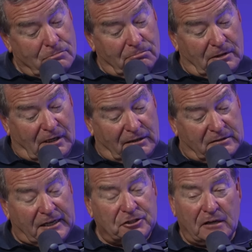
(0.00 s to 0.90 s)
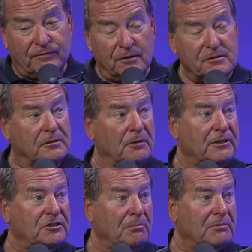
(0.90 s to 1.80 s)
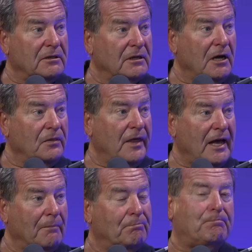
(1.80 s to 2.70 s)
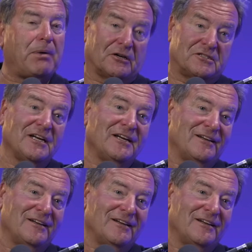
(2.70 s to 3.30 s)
Well, DJ Foz, you could be jumping the gun there, but